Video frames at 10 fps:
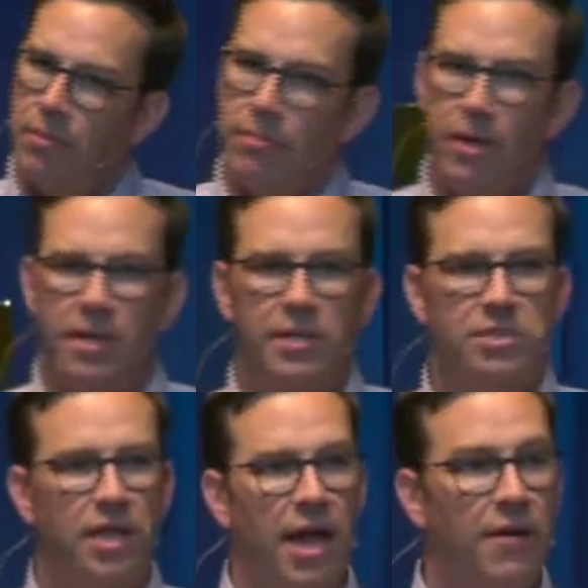my kid's
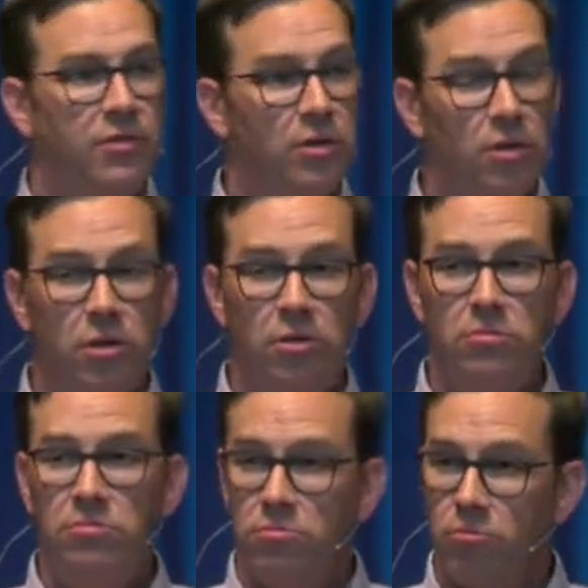going to have to
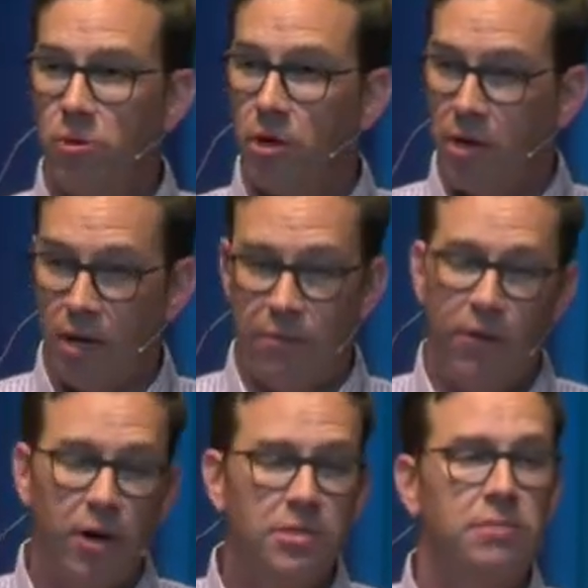learn. We're going to let them
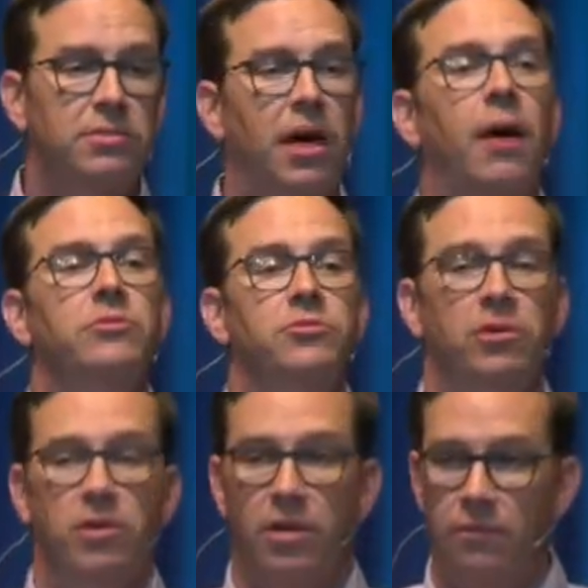fall sometimes. We're going
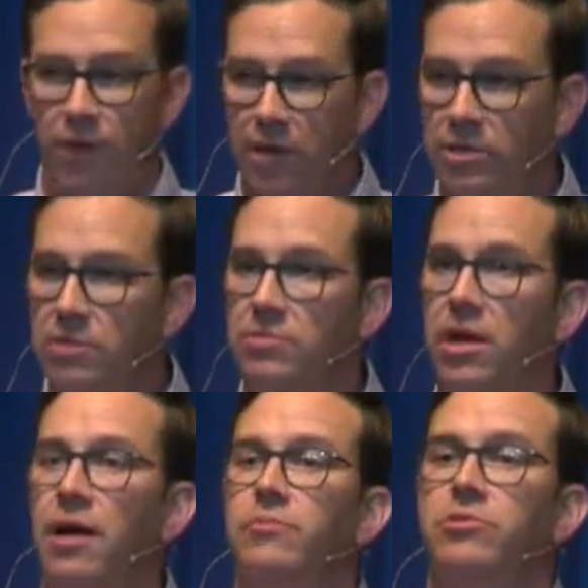to let them fail
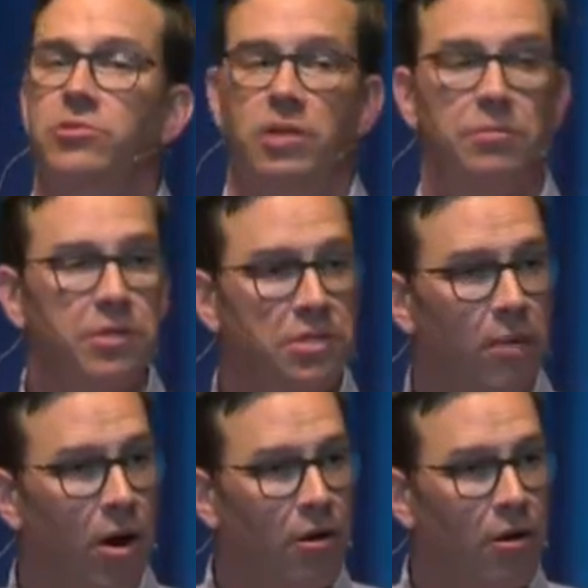sometimes. There's going to be some hard